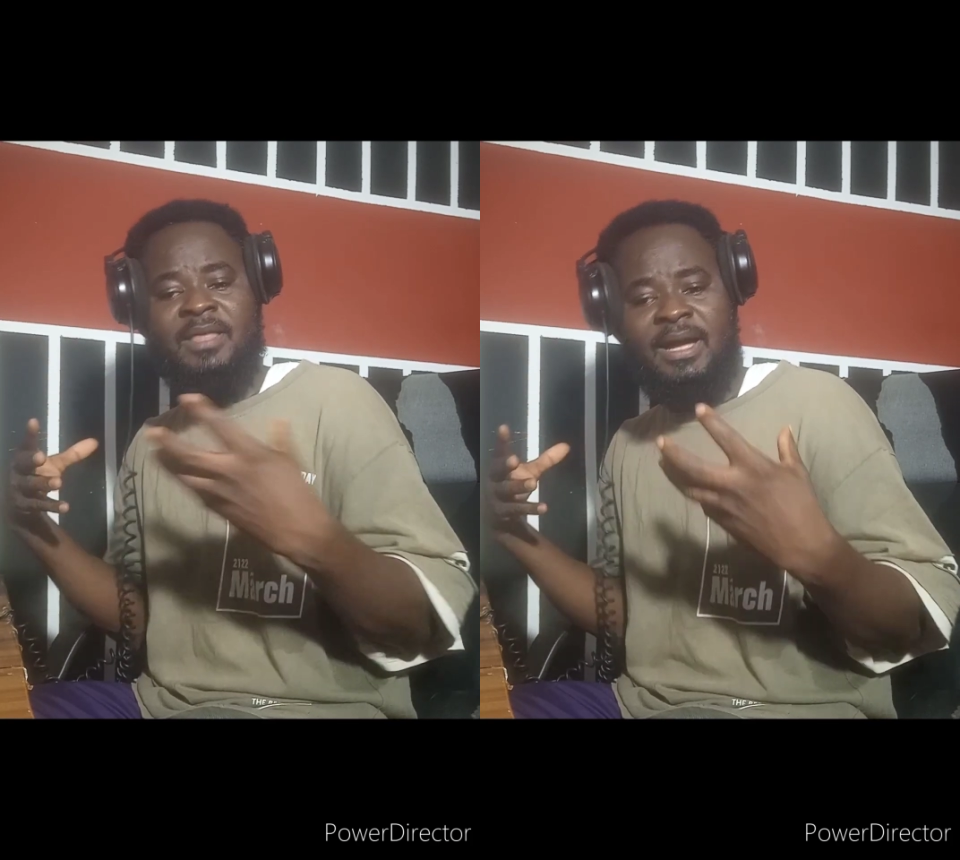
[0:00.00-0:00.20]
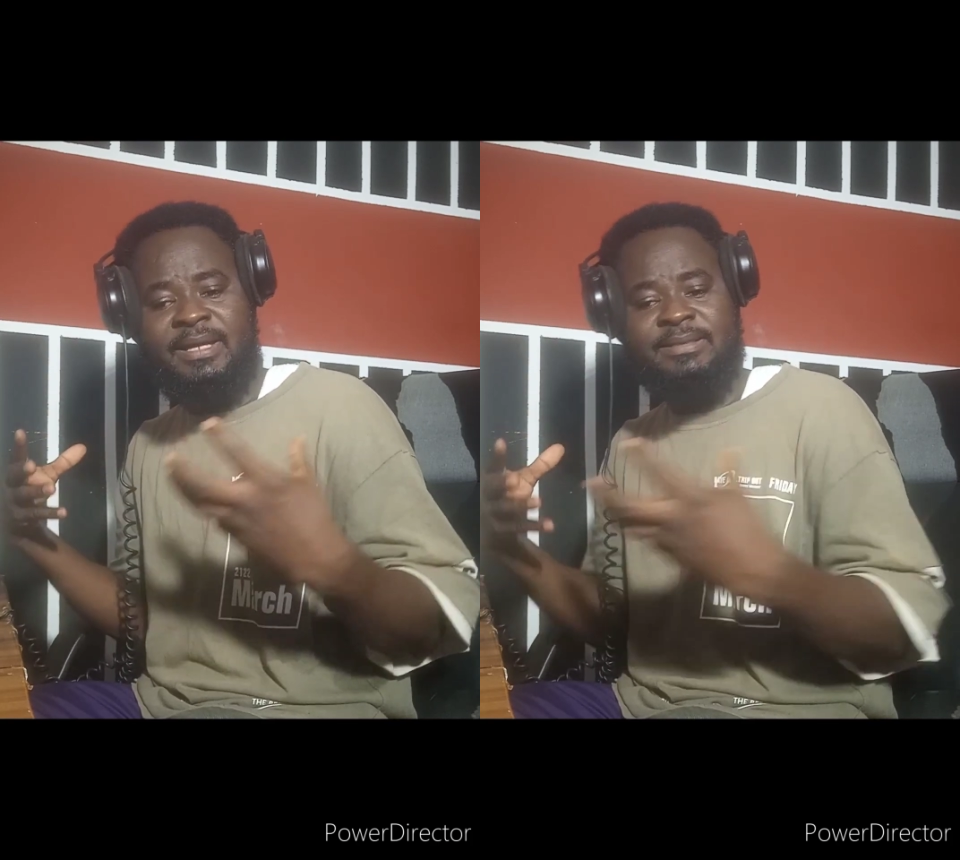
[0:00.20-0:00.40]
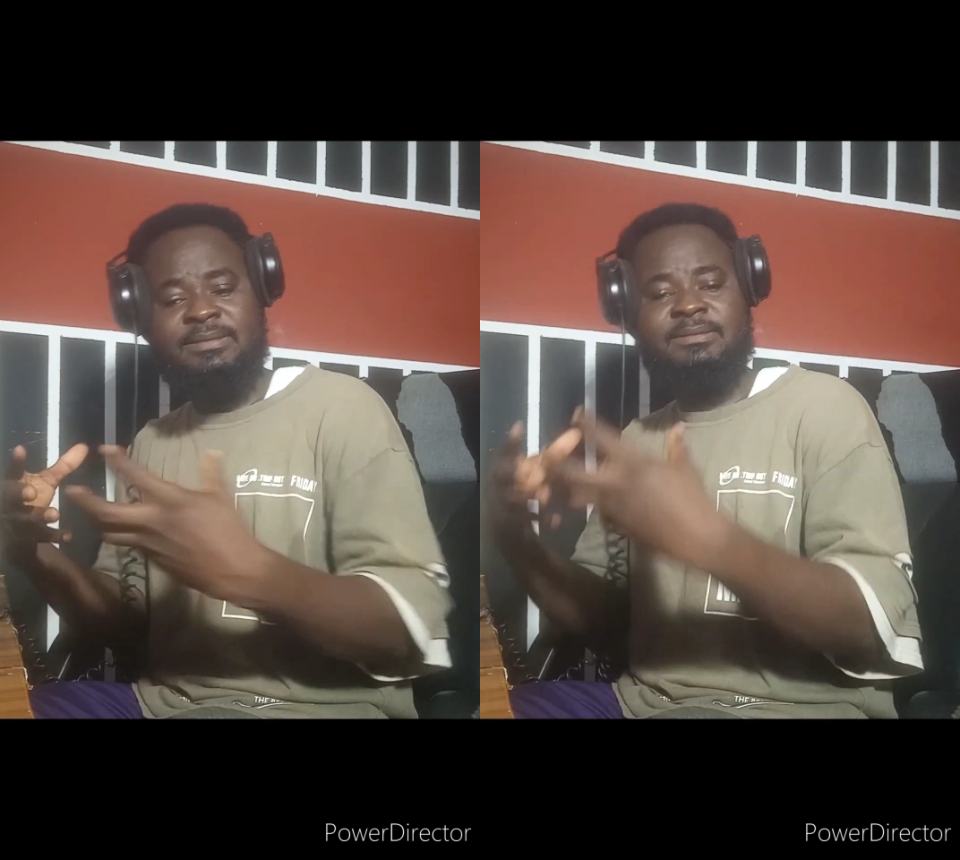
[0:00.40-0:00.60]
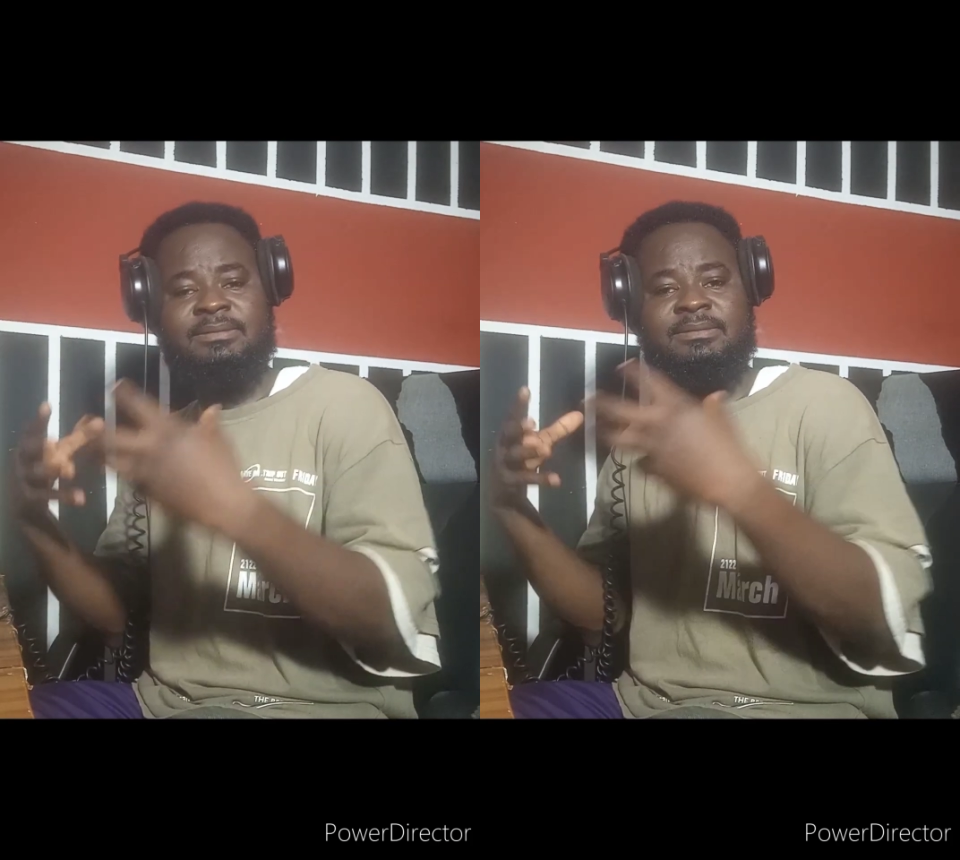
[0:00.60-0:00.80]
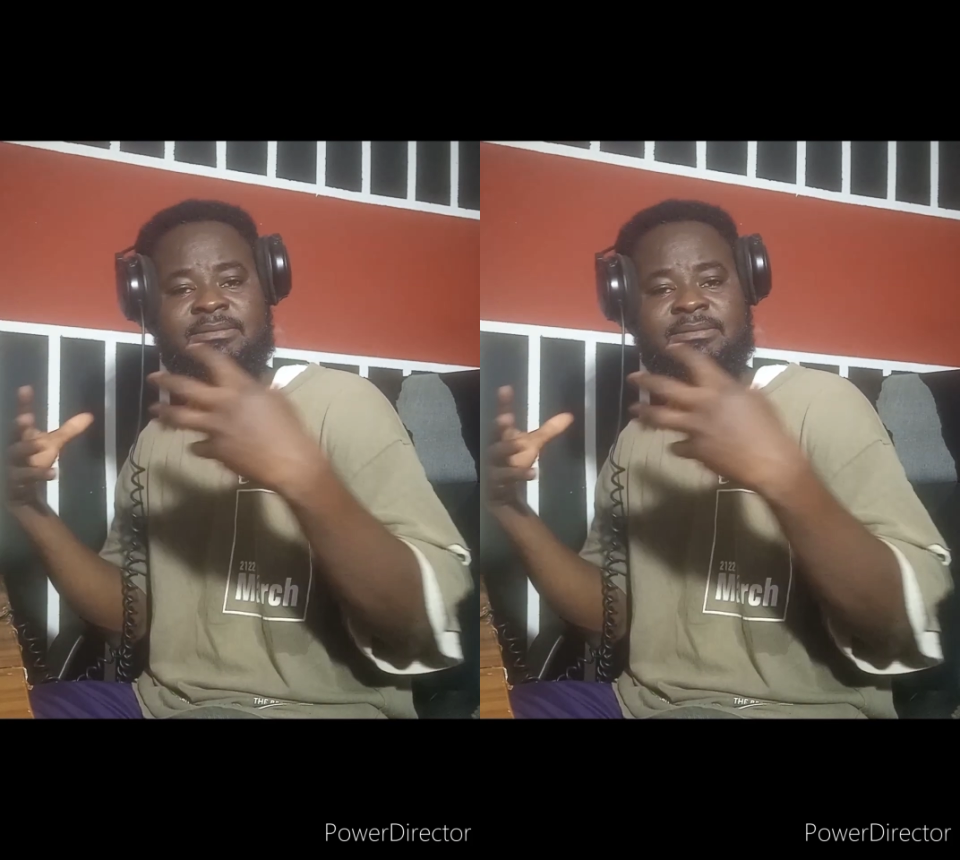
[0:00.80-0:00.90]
can